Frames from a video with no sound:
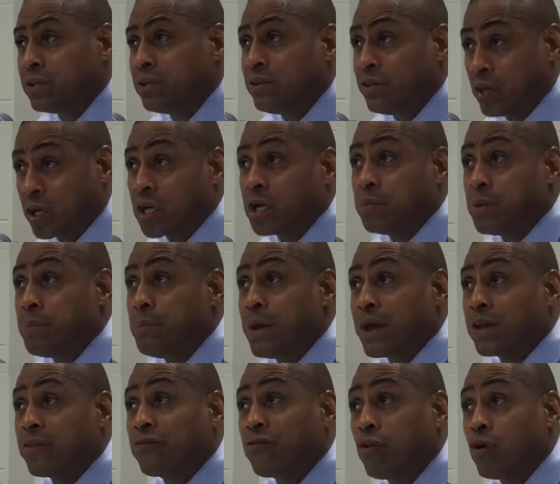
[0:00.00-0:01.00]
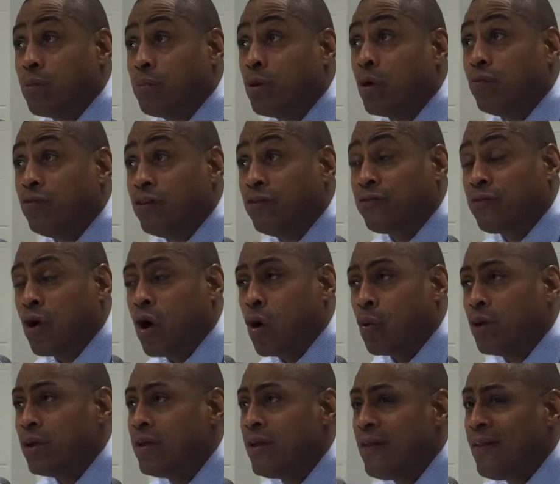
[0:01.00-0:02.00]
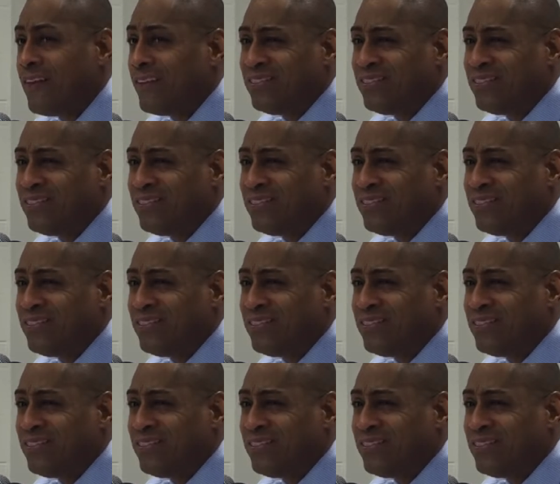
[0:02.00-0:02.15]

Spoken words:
and they're going to be better for it moving forward.